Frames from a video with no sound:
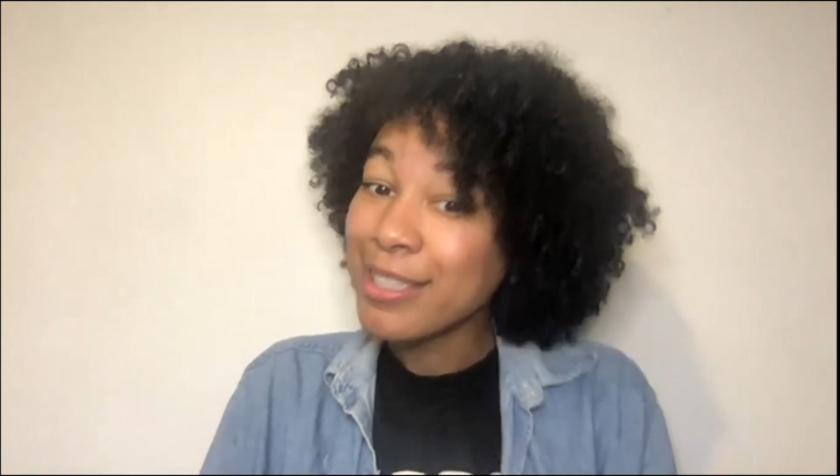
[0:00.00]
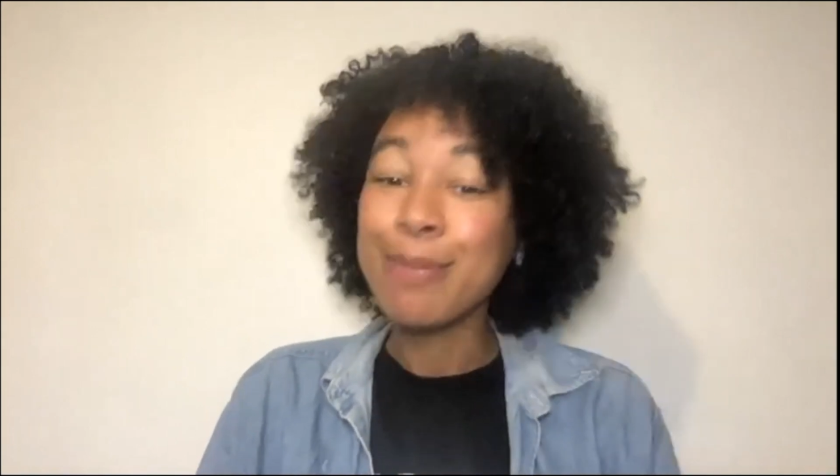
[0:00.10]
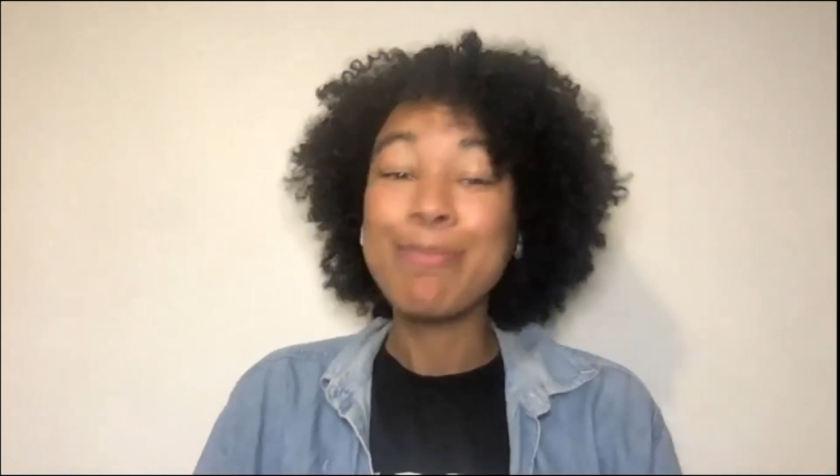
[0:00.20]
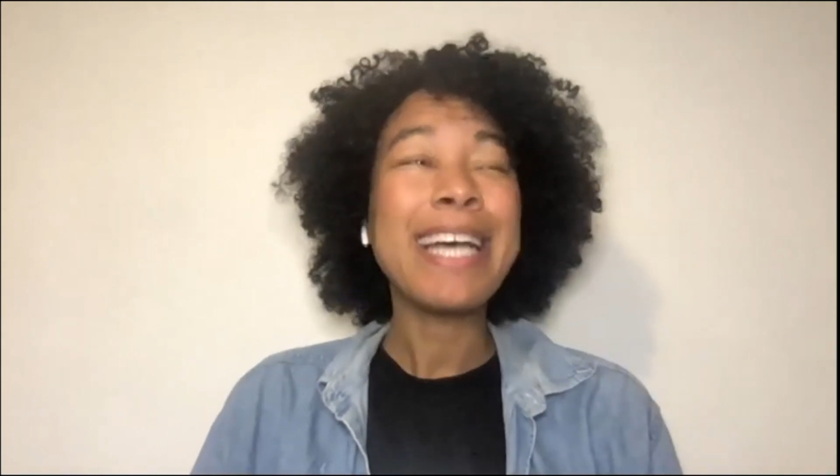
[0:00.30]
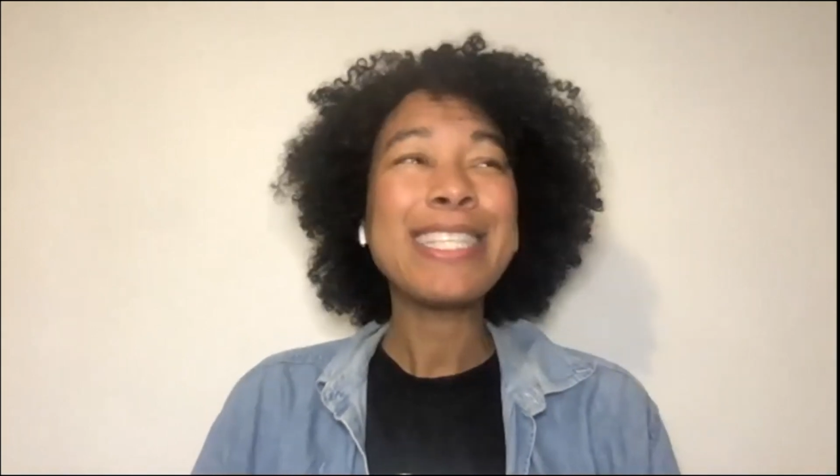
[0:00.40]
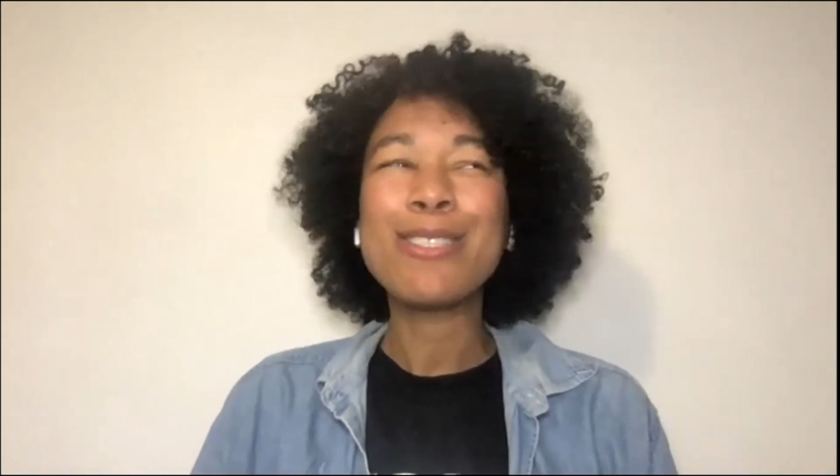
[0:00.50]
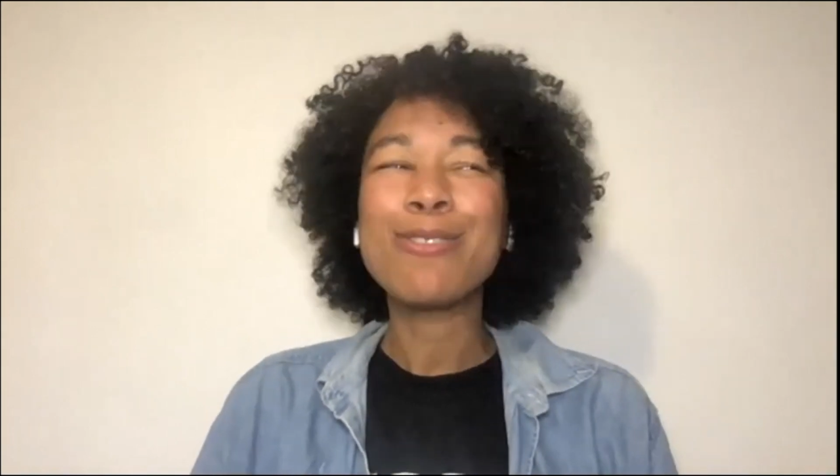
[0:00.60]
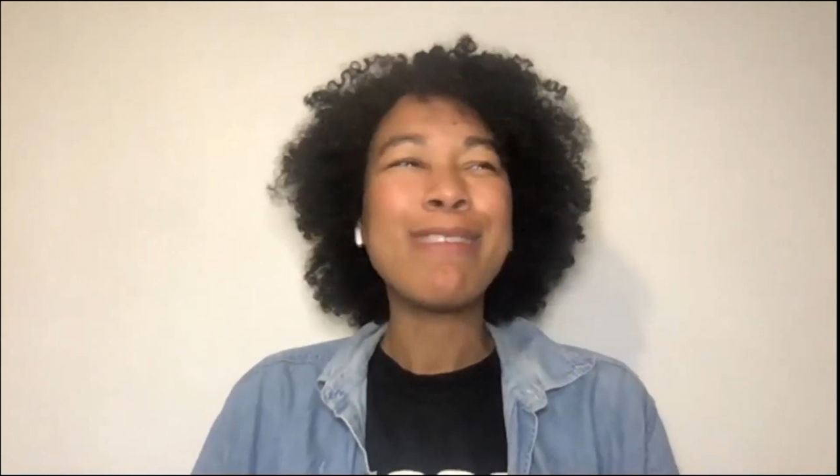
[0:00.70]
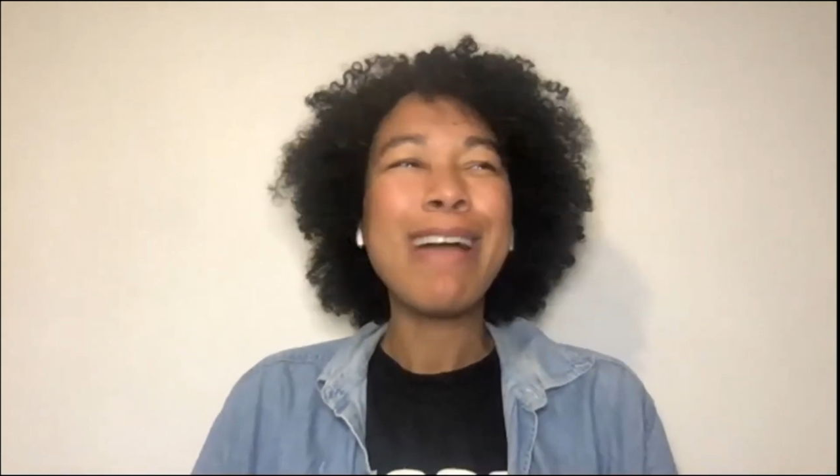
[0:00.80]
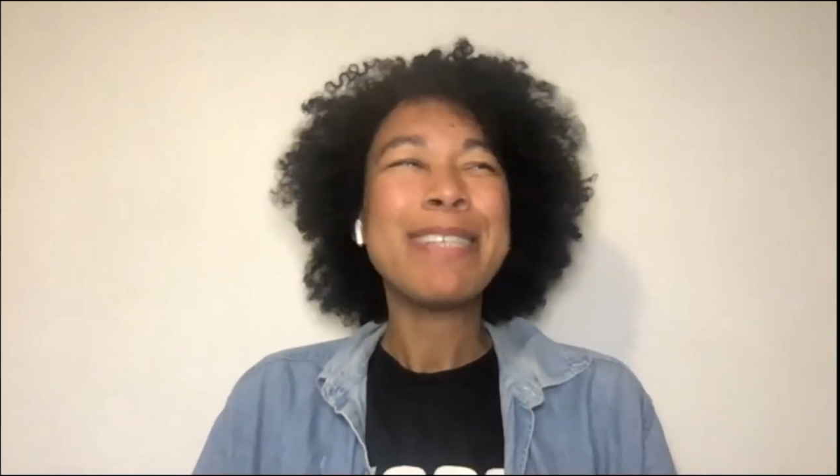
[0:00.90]
the best
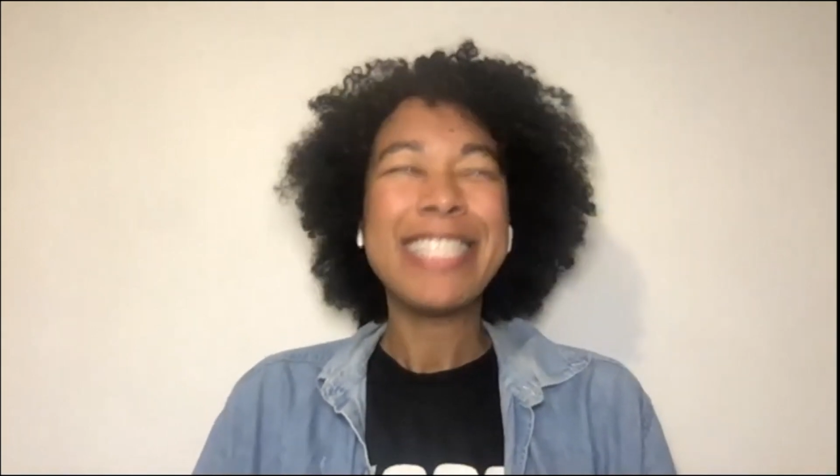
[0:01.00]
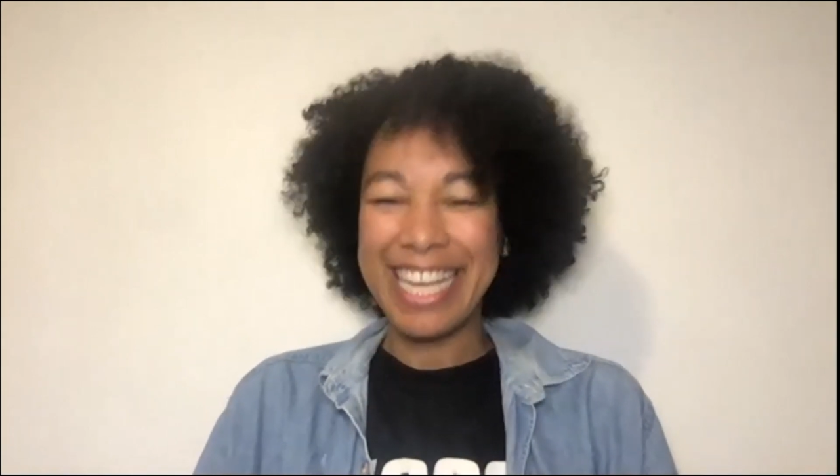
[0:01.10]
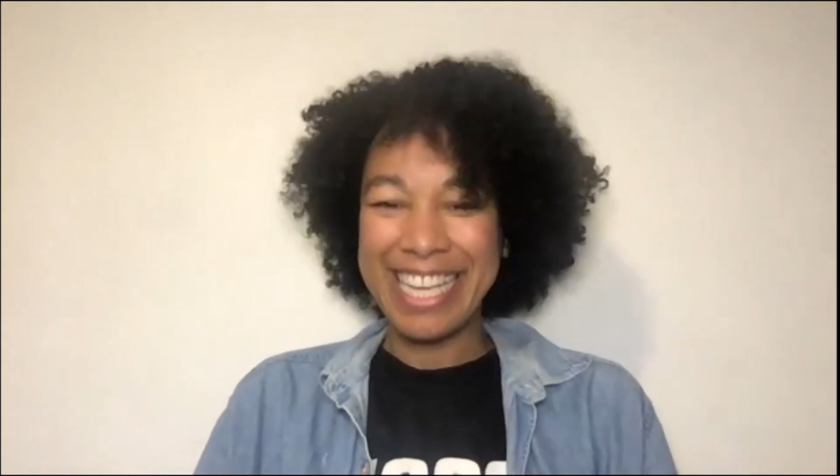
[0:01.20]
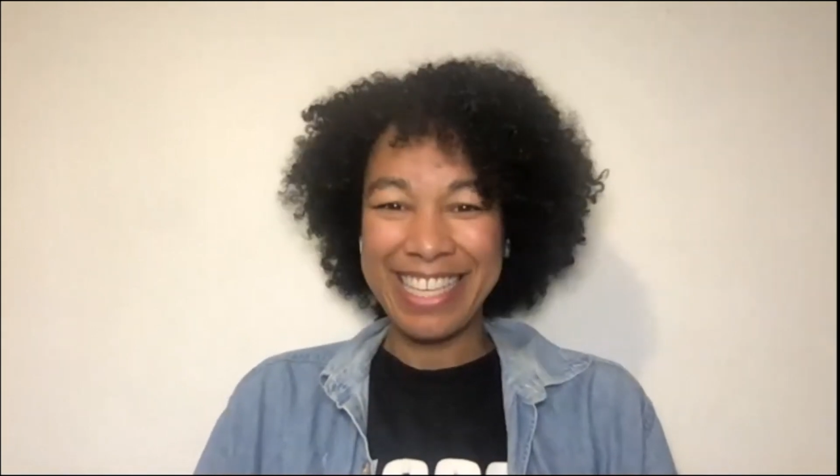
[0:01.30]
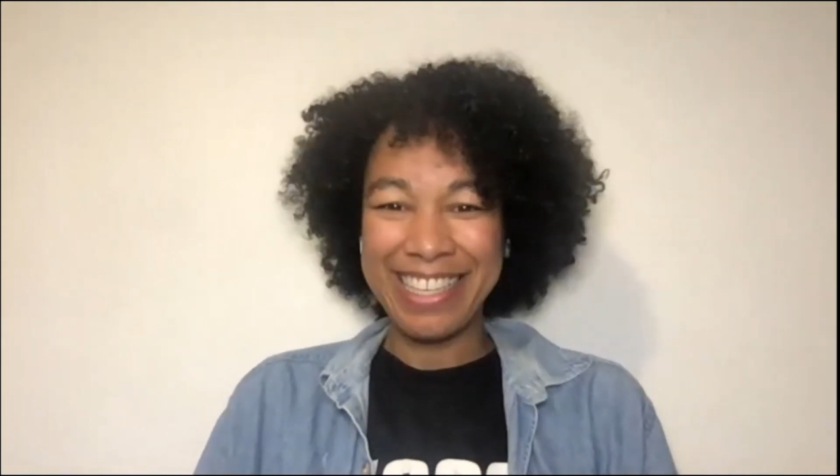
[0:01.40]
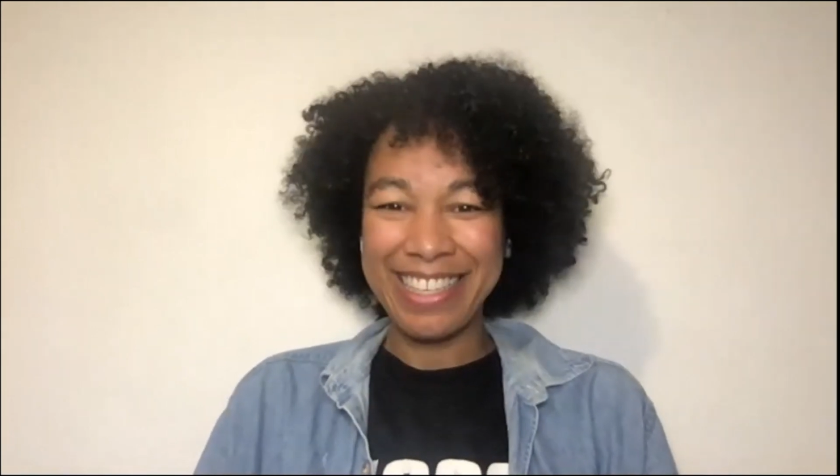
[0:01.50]
remedy